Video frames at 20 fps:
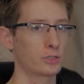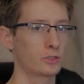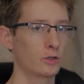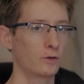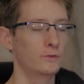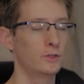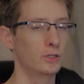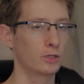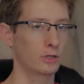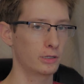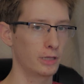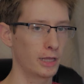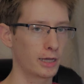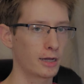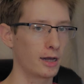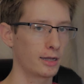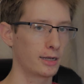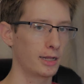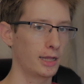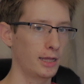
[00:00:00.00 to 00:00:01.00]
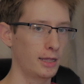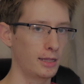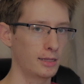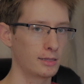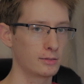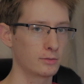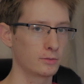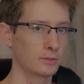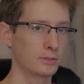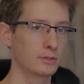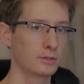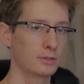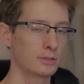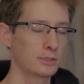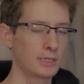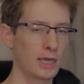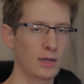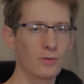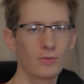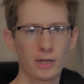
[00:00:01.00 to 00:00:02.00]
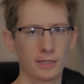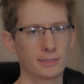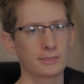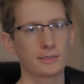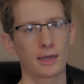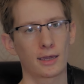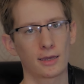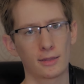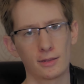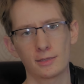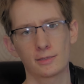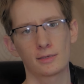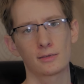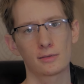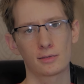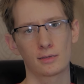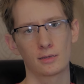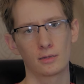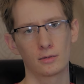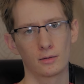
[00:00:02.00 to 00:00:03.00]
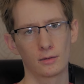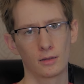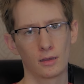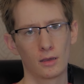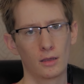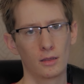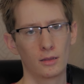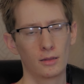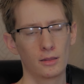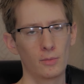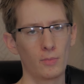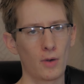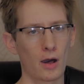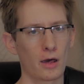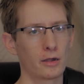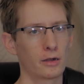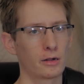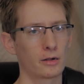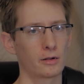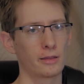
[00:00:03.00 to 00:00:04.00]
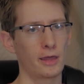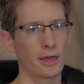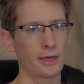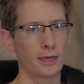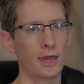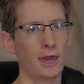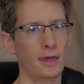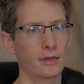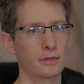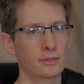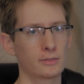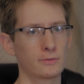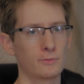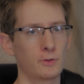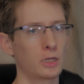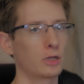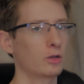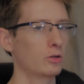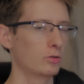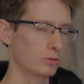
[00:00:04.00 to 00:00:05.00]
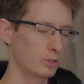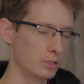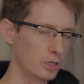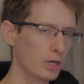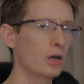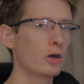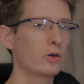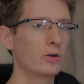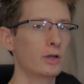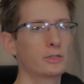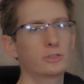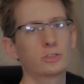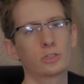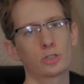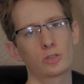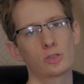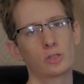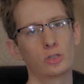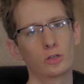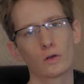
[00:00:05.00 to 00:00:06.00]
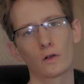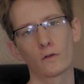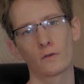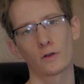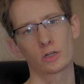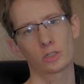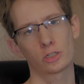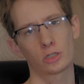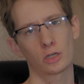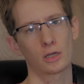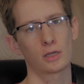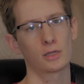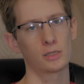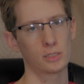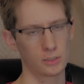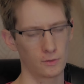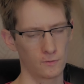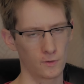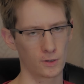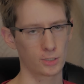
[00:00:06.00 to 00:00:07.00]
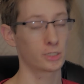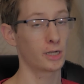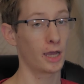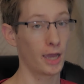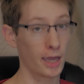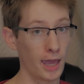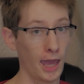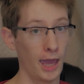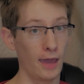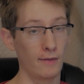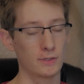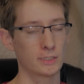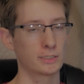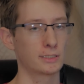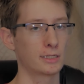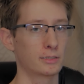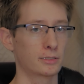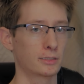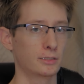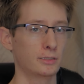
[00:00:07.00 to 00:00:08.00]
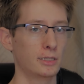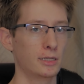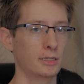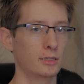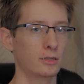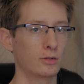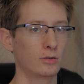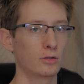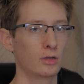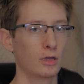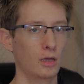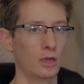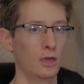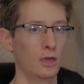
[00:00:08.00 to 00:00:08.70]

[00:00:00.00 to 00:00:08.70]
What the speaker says: So if you click on it and say, wait a second, this isn't the monitor that he had in this video. No, it's just the newer version because the version I have is discontinued.